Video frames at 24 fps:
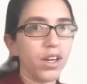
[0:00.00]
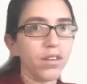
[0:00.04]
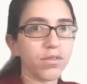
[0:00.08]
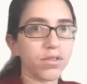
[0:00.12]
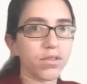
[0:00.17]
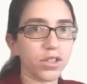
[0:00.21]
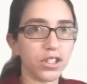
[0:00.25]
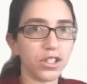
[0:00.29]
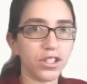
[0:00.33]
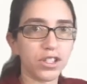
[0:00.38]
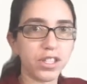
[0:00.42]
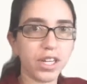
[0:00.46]
for
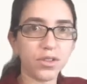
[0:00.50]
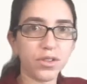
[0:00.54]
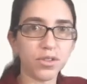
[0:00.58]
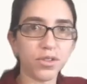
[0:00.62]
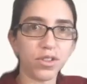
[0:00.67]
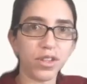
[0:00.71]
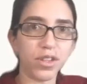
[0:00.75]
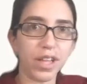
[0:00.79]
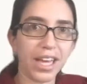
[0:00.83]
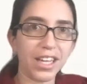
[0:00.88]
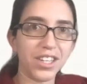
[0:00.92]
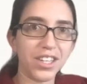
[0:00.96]
a
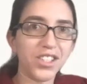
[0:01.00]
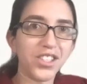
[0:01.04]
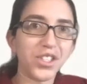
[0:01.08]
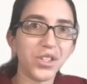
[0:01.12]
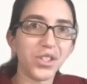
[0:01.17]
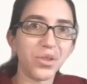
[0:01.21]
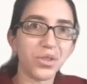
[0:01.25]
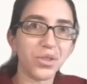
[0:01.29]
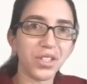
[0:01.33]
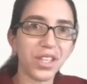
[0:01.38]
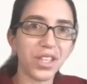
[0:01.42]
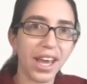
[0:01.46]
general n
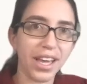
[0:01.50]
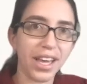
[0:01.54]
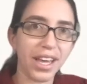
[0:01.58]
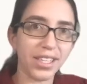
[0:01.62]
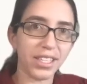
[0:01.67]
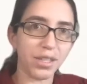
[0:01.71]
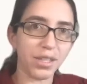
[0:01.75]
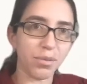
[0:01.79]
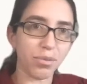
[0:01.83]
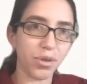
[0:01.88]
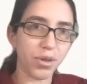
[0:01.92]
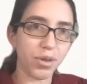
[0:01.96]
choose k
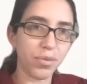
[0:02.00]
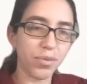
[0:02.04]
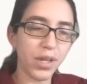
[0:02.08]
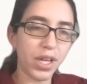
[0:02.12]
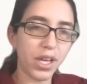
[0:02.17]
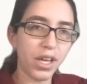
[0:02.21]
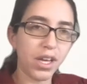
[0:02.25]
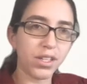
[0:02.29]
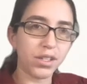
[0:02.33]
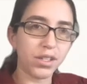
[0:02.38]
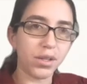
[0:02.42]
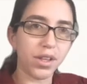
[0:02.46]
symbol.
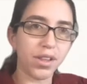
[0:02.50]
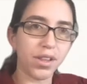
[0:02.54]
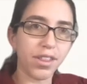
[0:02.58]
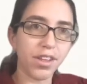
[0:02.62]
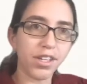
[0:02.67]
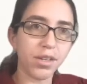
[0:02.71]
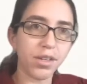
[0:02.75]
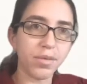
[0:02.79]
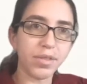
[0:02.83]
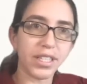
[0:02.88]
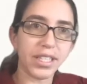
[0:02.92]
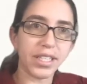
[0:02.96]
So the
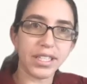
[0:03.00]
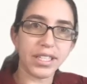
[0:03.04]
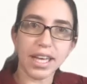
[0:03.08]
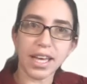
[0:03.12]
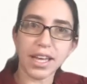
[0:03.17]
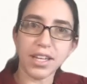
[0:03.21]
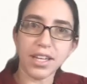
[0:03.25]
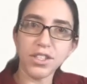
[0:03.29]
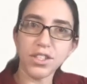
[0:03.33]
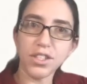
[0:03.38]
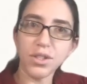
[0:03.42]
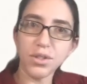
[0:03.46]
theorem is this
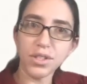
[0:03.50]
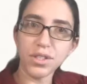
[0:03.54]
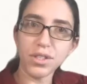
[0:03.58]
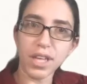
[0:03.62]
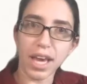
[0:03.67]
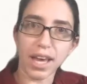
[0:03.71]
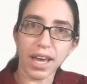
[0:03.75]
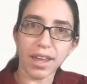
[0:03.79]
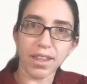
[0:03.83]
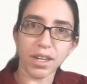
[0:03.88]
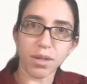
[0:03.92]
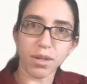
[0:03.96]
n choose
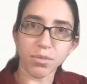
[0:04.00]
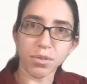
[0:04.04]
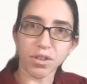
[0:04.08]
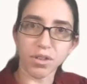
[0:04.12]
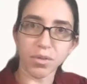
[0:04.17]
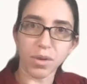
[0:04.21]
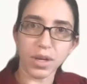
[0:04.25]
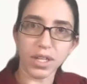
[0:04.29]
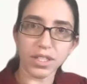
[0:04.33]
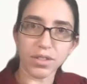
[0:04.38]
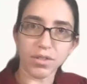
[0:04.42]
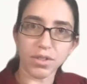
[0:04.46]
k, the number of
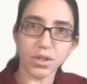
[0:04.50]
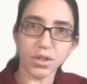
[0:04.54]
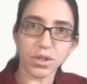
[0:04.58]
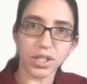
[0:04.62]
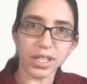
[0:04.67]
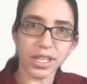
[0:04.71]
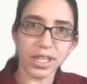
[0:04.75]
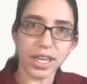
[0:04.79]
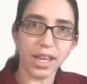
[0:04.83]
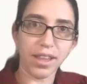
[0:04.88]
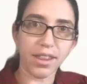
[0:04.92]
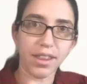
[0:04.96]
ways of choosing
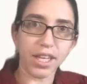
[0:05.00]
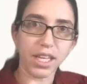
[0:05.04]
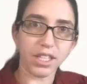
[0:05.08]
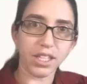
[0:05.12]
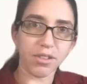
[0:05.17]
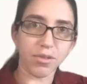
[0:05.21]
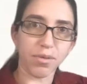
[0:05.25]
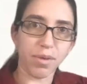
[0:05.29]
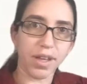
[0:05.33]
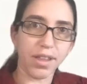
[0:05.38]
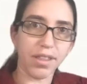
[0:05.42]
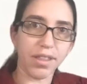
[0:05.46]
k things from
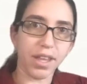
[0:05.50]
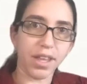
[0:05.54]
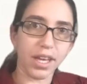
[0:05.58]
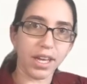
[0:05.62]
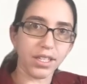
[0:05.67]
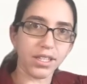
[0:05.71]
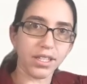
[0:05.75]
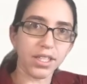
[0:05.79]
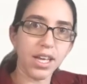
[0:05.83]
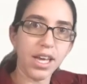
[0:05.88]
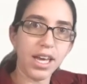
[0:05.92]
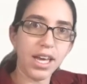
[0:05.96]
n
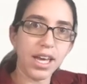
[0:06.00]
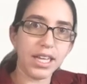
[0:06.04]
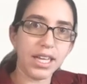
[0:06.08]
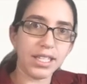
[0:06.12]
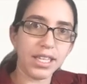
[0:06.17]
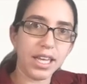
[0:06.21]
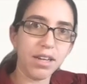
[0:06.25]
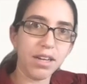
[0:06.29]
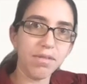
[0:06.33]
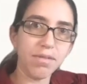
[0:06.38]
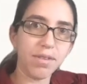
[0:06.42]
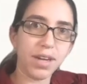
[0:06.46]
things, is
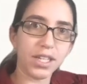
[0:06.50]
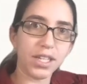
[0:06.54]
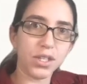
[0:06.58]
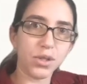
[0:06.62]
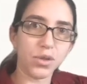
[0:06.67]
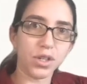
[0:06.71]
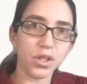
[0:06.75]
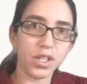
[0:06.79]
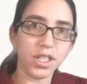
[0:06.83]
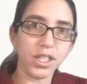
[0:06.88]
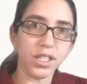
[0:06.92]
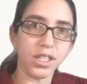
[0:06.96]
n
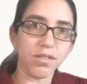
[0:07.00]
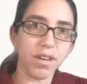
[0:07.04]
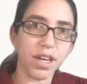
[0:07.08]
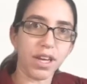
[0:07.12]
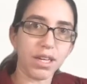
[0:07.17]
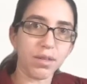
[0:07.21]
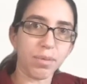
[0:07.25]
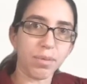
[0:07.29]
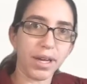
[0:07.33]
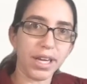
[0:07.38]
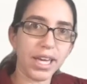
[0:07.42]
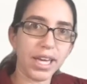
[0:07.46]
factorial divided
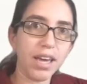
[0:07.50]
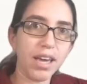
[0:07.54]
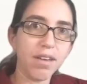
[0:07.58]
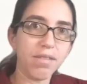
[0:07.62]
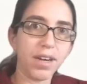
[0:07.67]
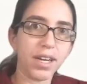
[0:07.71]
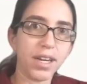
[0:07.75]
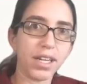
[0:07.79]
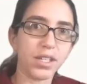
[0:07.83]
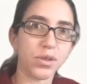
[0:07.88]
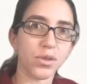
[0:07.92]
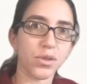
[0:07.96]
by k
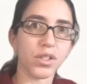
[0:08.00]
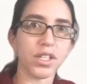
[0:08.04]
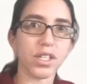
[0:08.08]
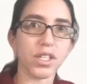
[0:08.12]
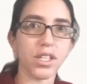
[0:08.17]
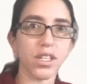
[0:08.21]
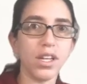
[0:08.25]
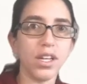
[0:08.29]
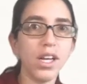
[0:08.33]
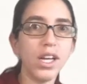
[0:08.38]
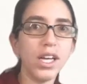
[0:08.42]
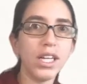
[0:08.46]

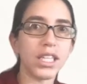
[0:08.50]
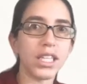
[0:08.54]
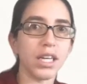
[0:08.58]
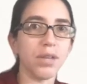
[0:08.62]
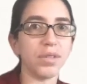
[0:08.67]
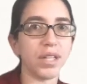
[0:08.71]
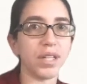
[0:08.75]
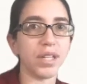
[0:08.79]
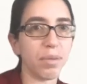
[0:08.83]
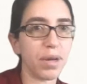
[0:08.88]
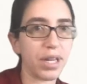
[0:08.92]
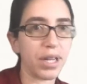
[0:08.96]
factorial times
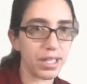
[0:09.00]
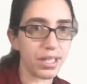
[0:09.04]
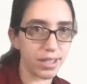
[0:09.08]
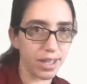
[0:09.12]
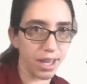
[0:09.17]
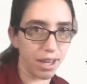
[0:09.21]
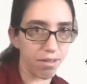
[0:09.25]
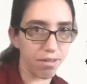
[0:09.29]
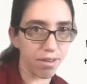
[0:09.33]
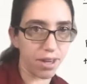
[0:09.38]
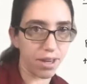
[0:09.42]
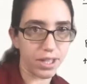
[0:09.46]
n minus k
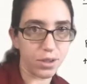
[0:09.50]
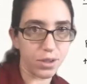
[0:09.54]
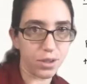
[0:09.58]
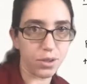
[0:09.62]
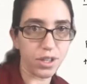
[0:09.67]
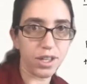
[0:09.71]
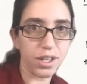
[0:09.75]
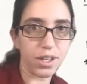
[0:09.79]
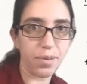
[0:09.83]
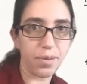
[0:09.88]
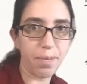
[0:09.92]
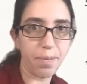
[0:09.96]

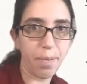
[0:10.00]
factorial.